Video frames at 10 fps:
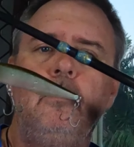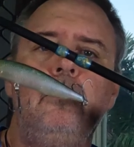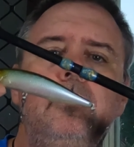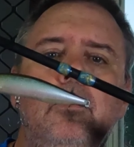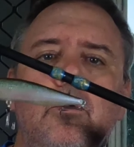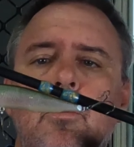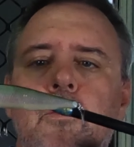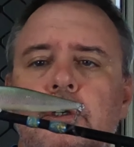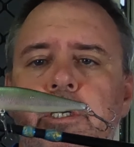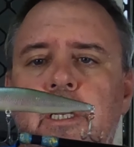of
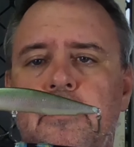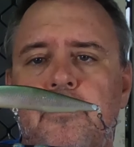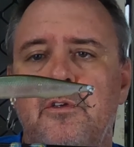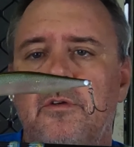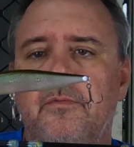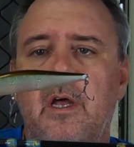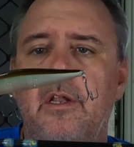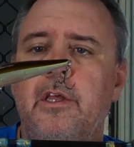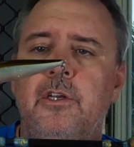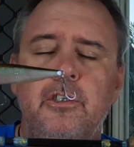lures and chase a few trevally and